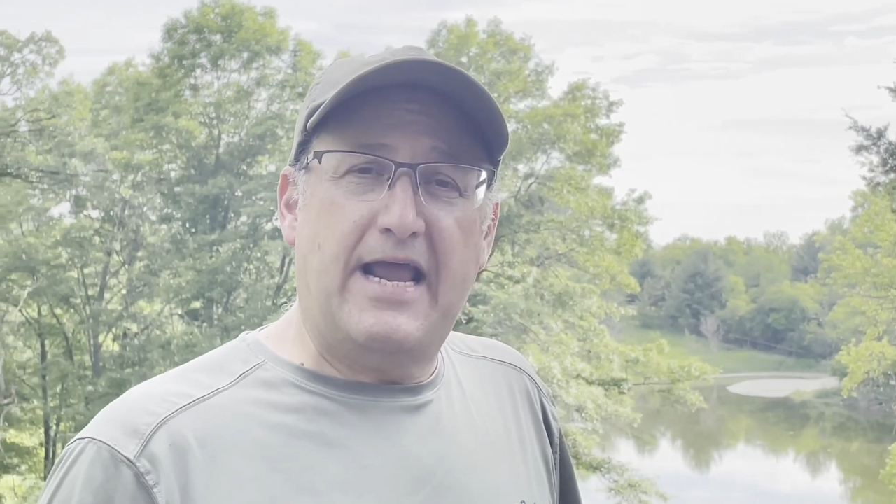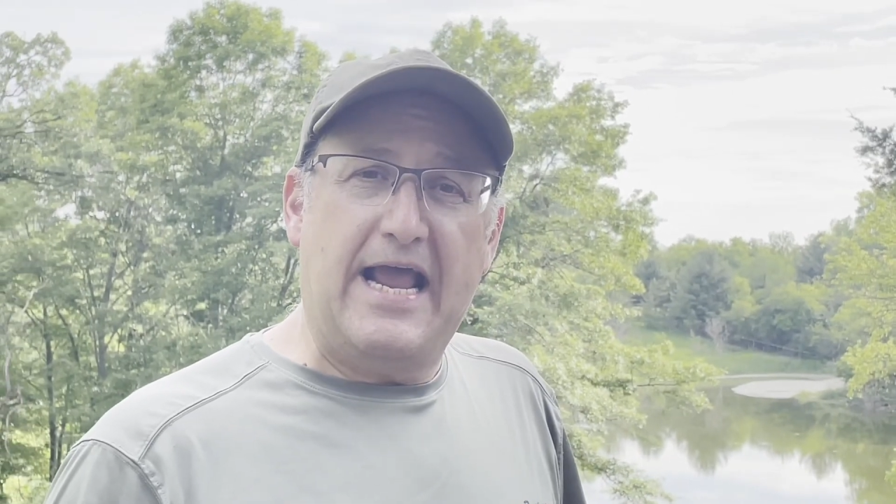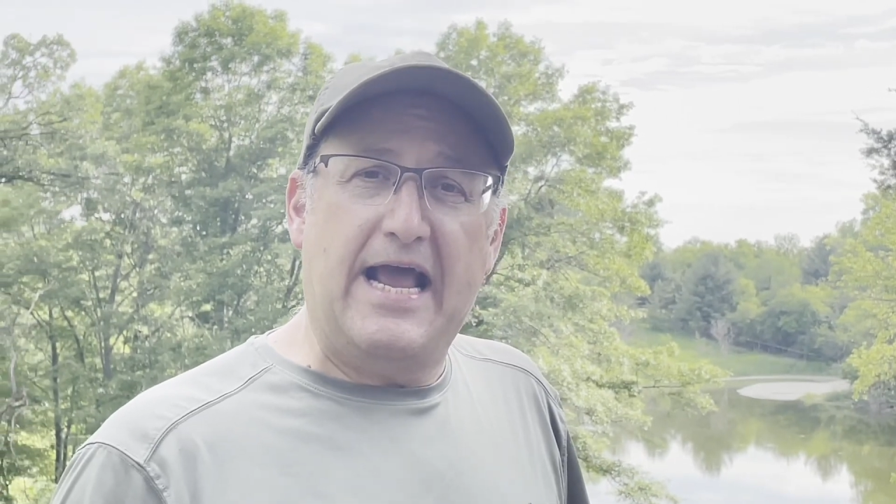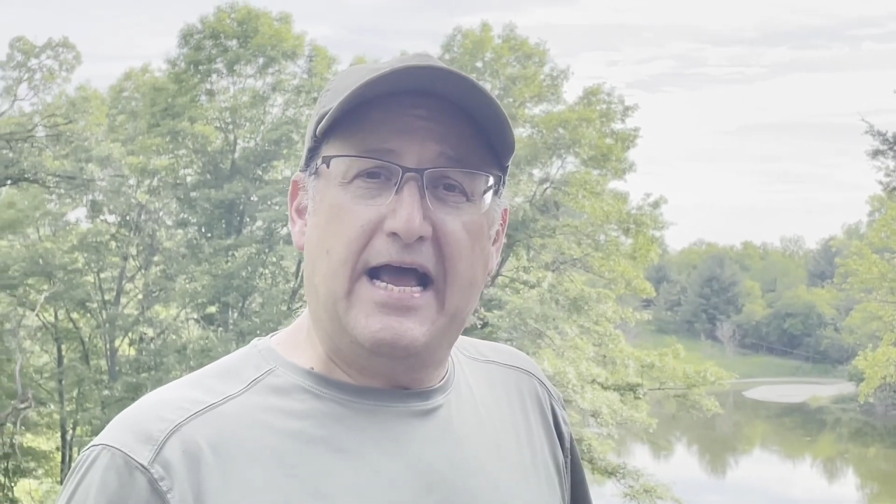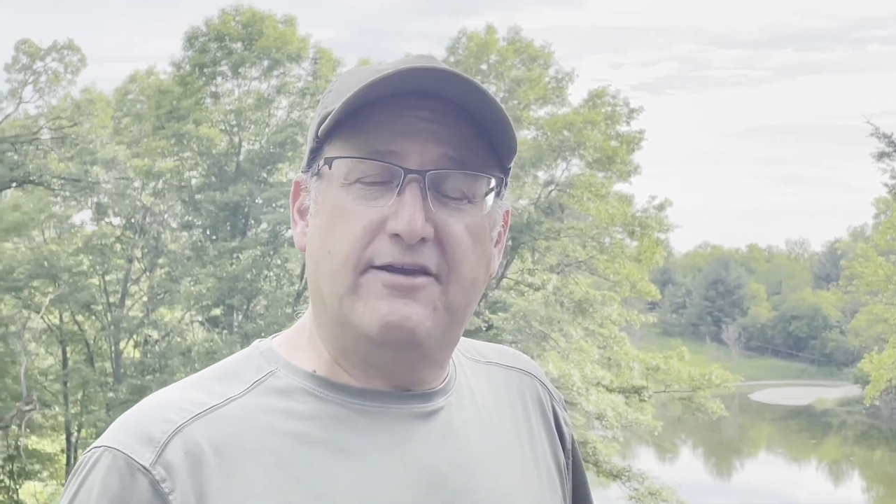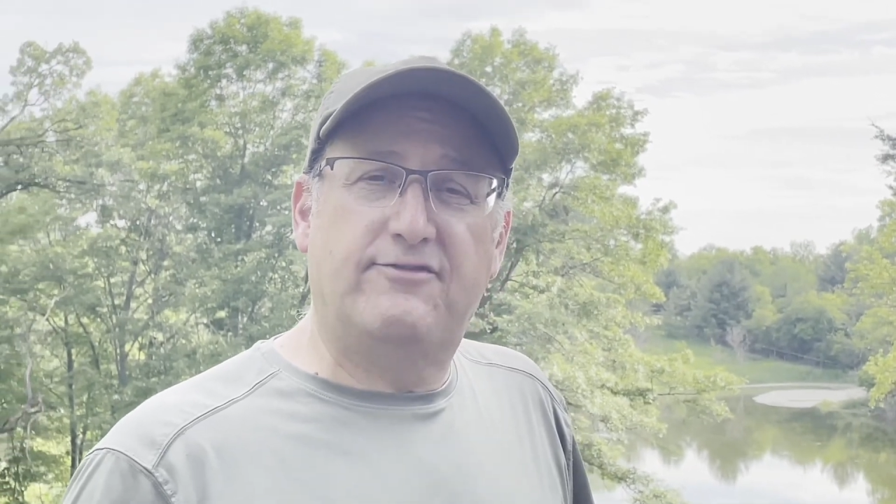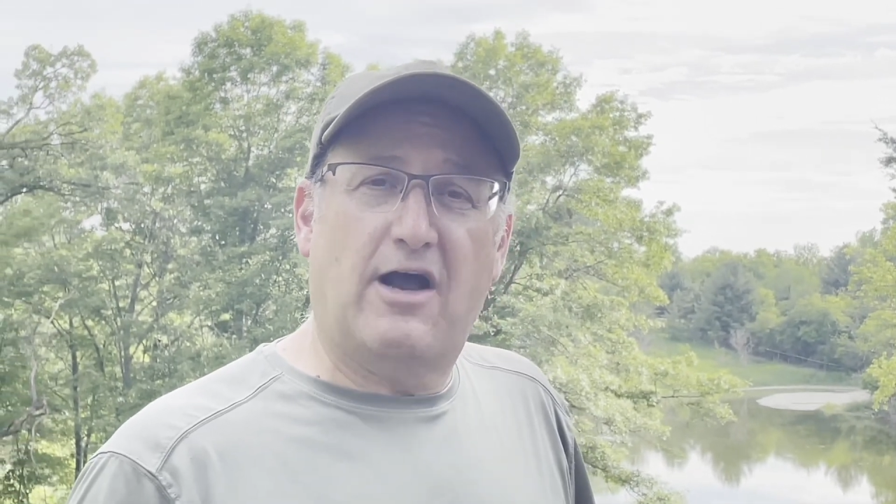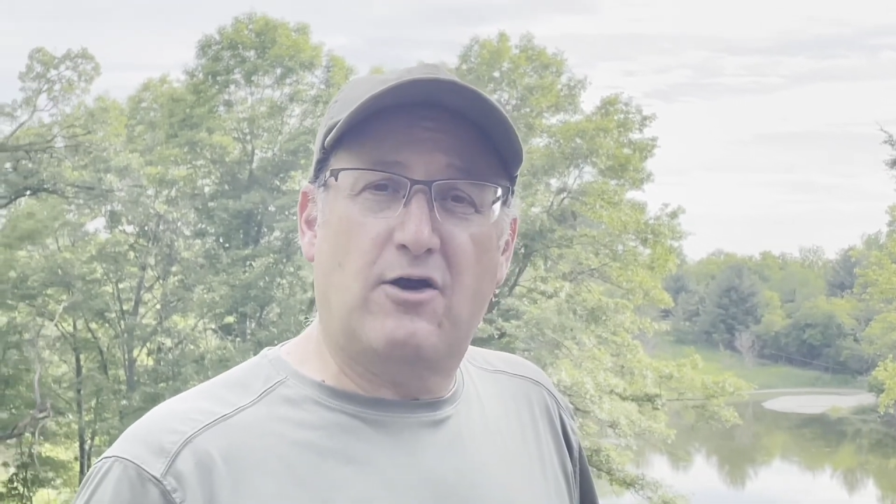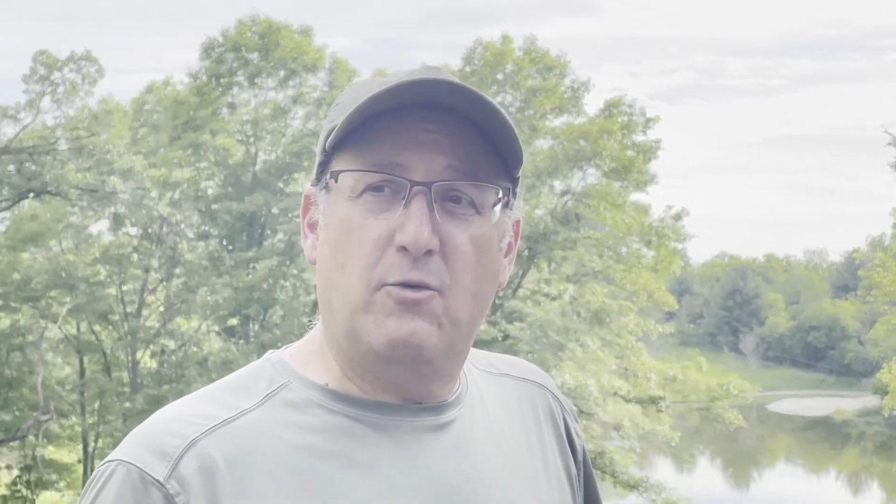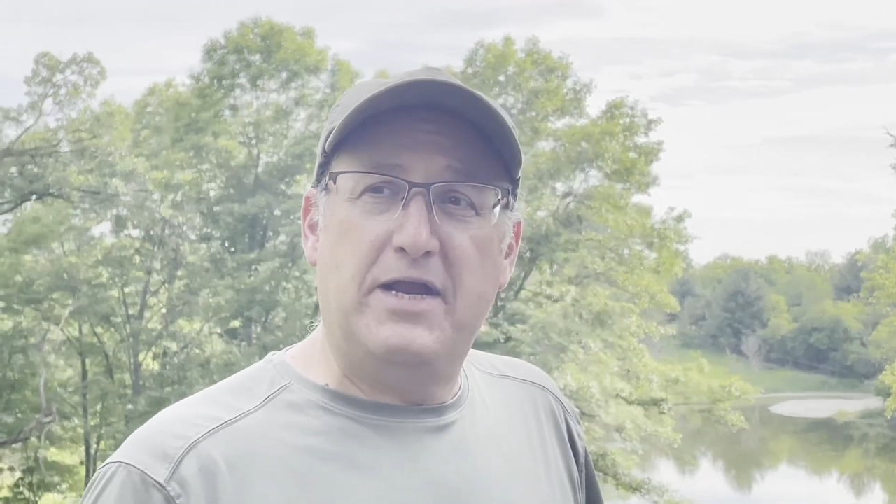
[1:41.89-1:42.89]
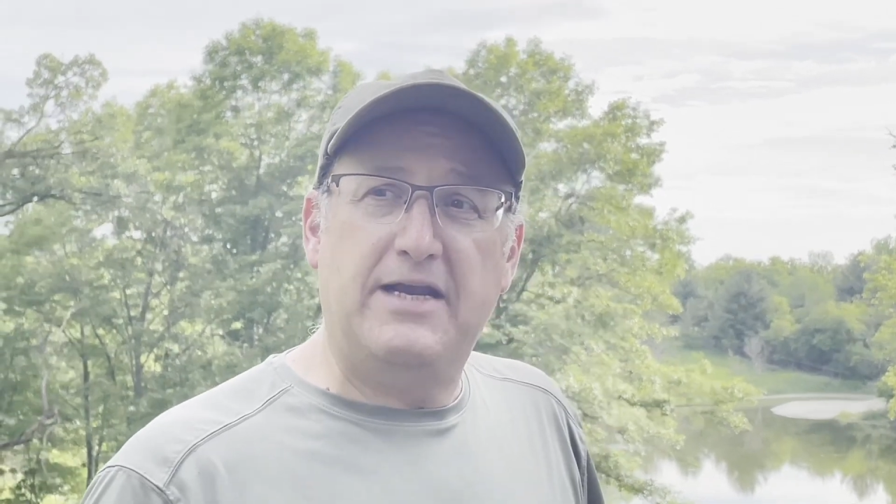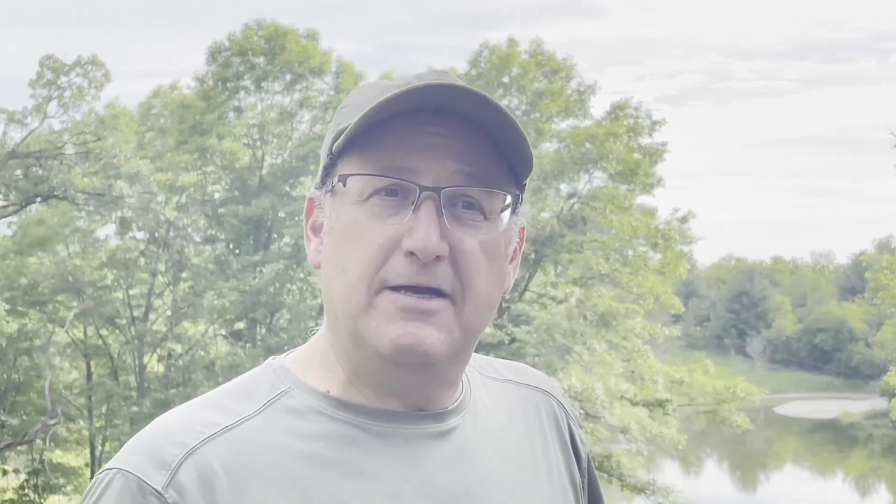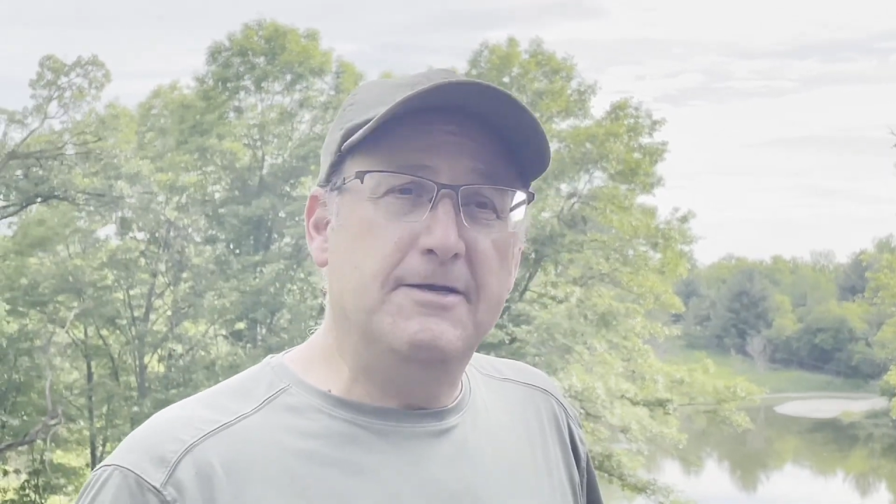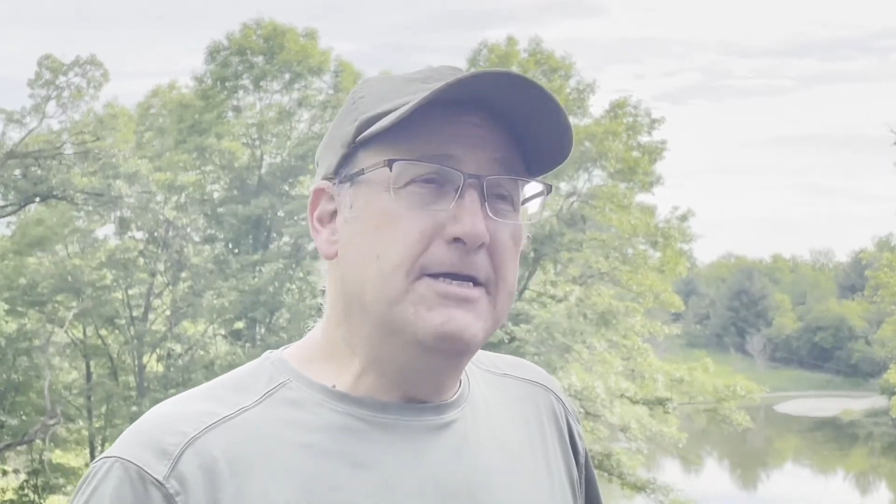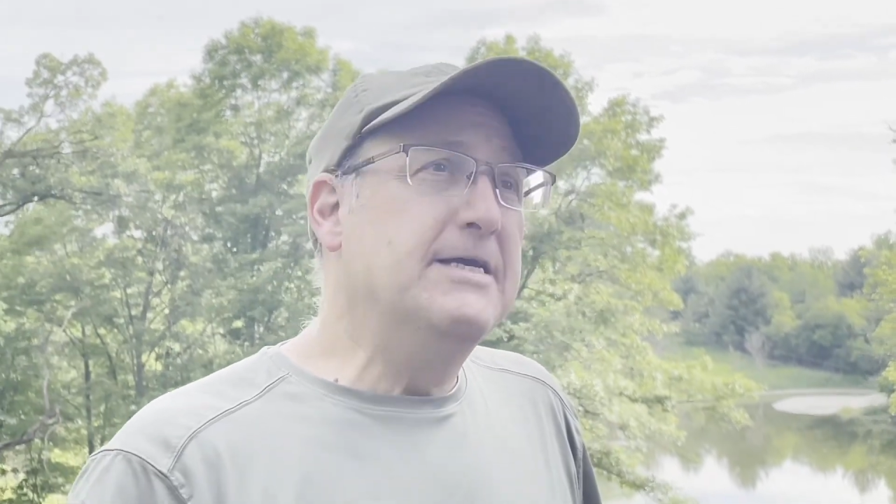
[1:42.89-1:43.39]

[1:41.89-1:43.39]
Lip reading: as duckweed,